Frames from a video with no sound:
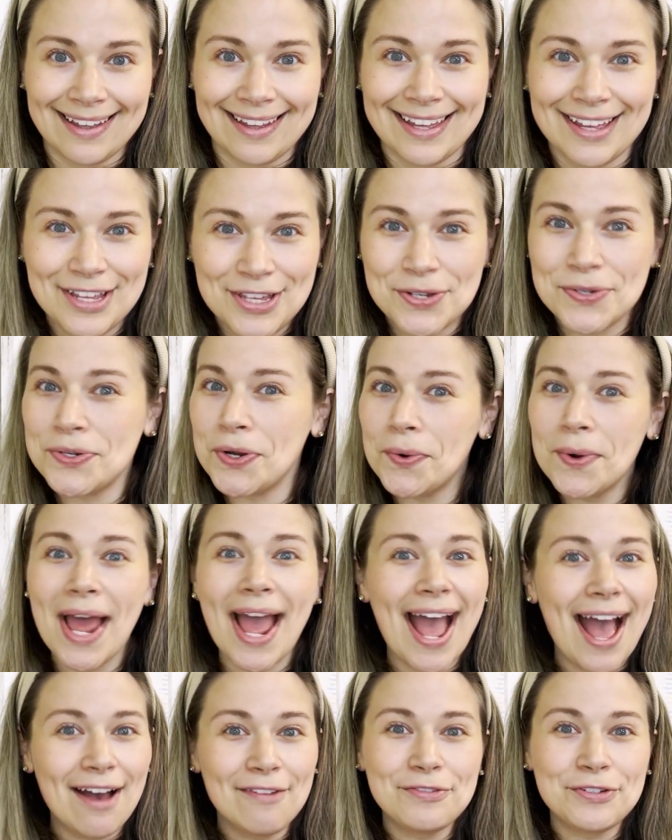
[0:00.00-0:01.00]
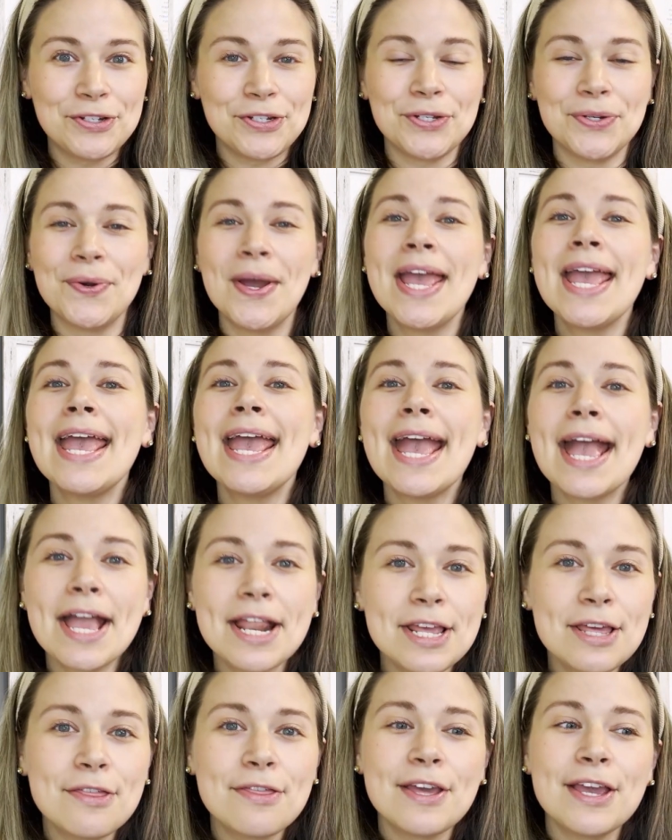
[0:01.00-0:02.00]
You don't have to do
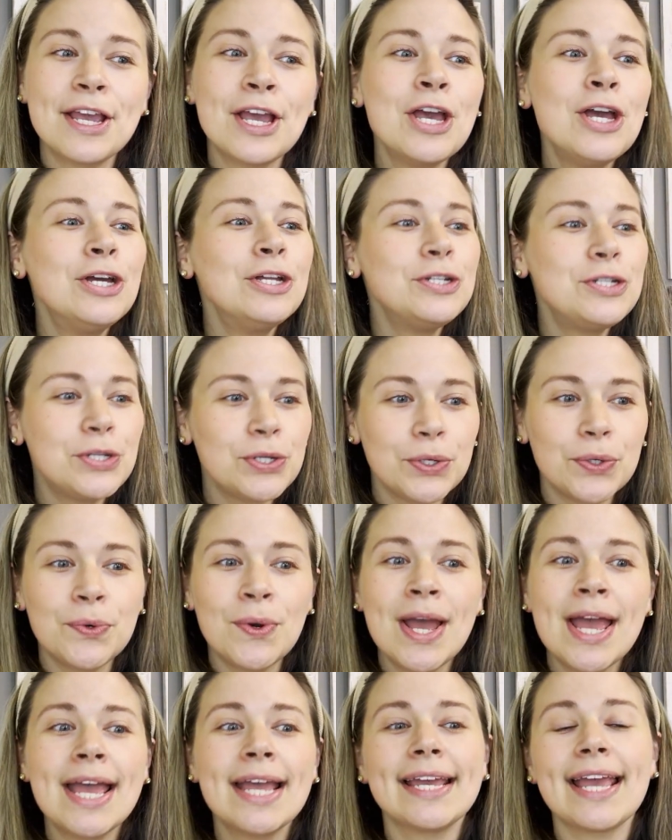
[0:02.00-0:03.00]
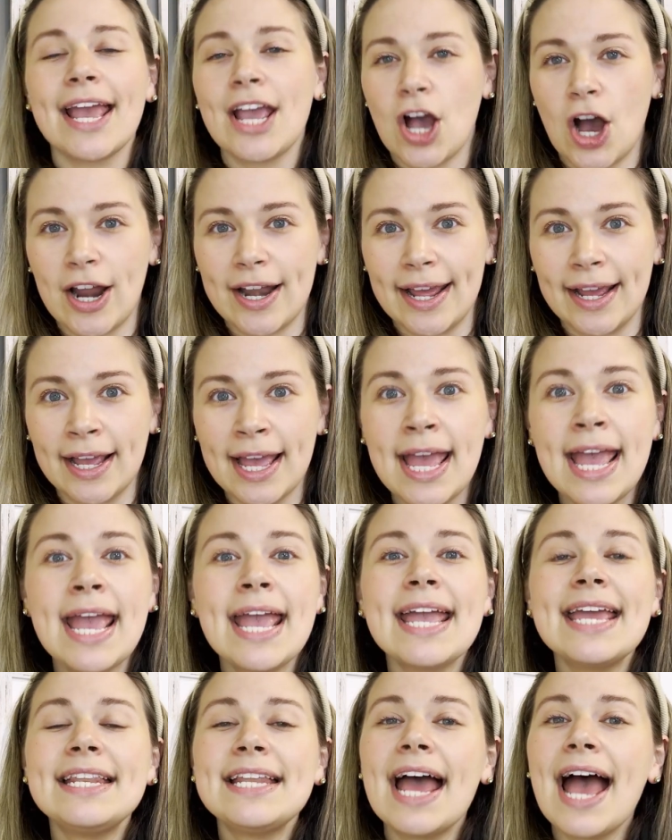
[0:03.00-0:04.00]
anything too chaotic.
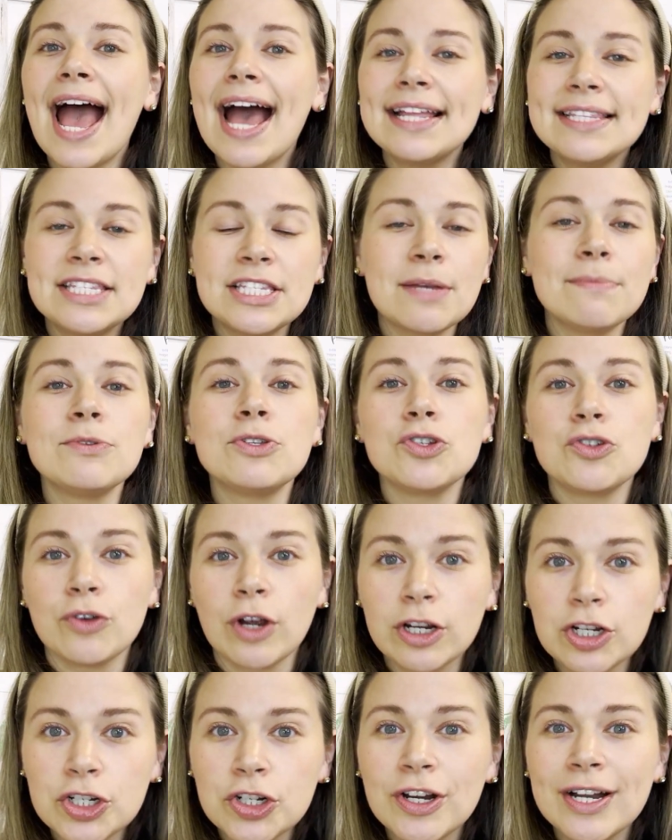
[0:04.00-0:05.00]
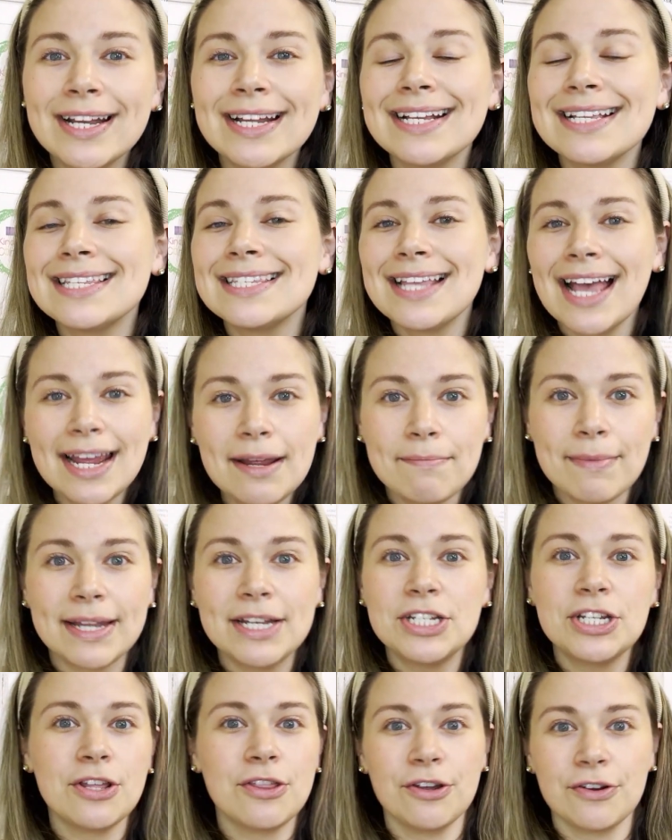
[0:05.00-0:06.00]
It adds some structure and excitement
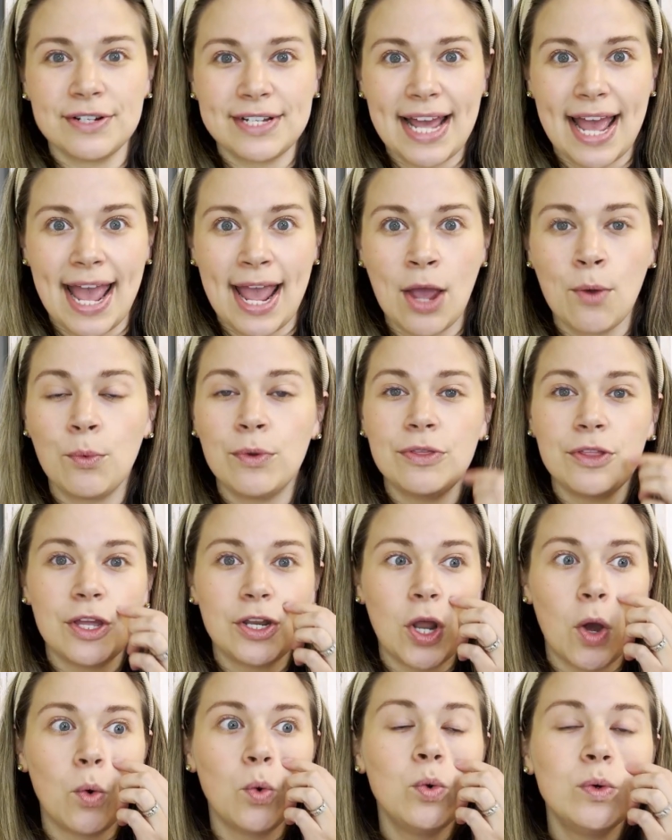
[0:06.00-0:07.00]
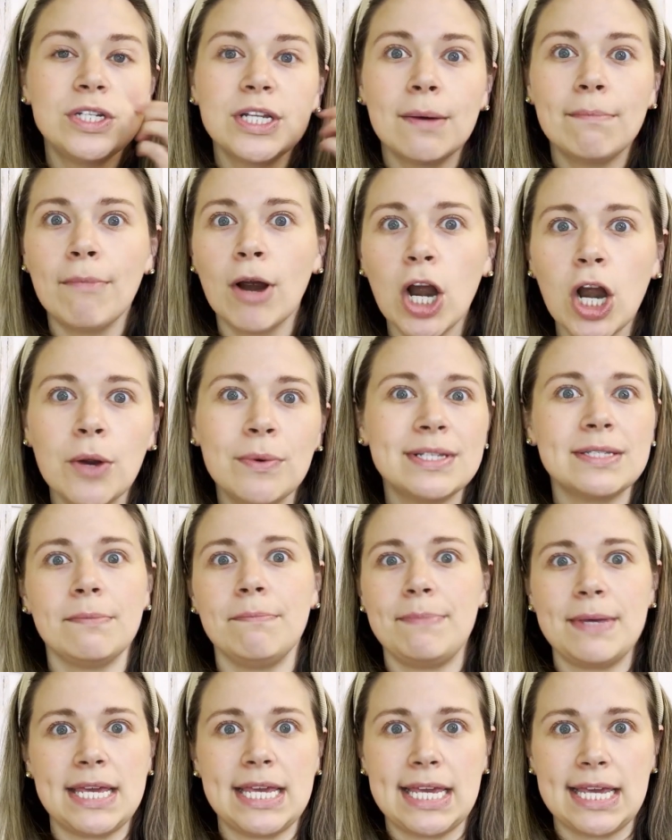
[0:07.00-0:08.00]
to their day when they know, ooh, tomorrow is
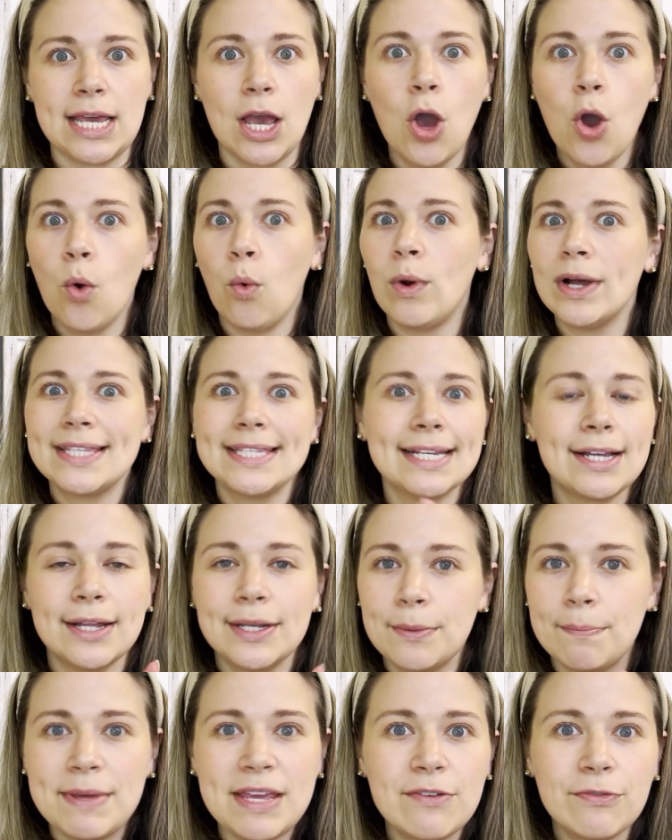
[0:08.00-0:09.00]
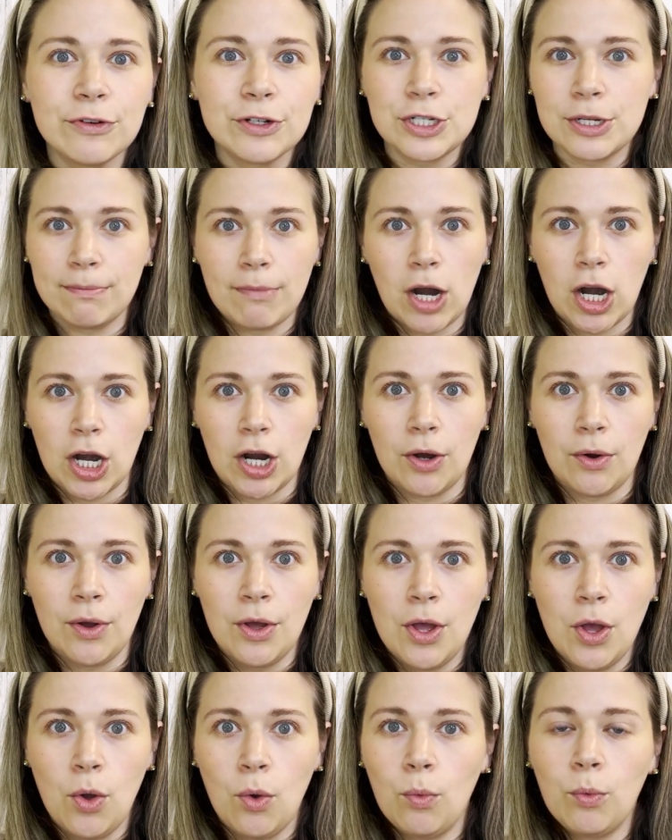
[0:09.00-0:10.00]
B. What's it going to be for tomorrow?
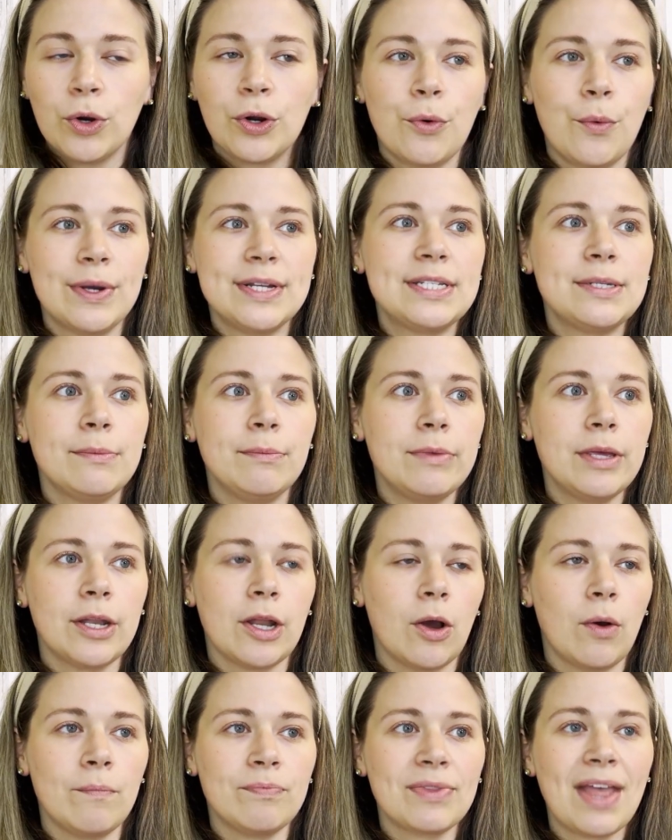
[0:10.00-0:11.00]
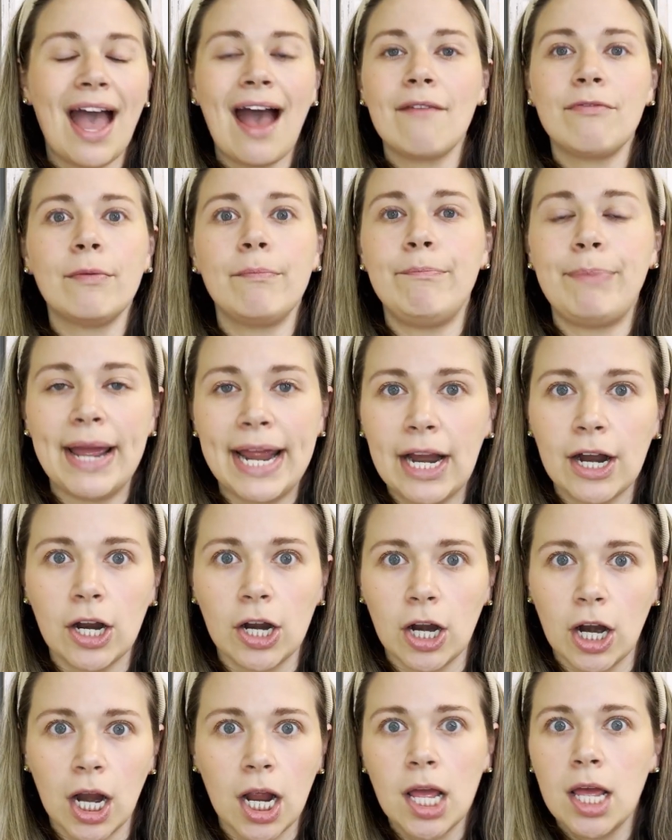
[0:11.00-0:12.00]
We're going to, have a bear